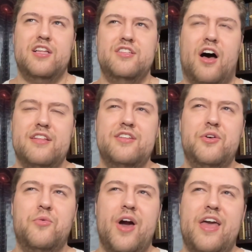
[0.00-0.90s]
Not in
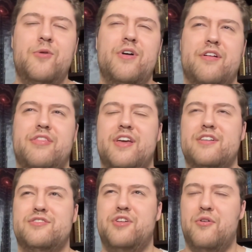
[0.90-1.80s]
a way where
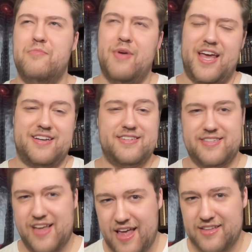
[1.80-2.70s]
things don't make
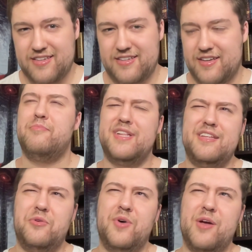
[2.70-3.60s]
sense, but
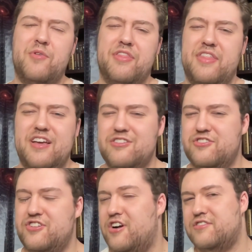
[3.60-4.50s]
in a way where things
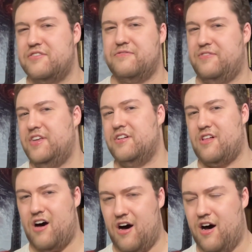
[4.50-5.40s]
just
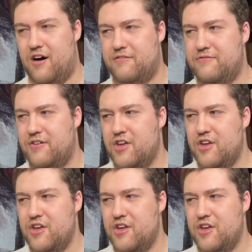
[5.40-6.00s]
feel off.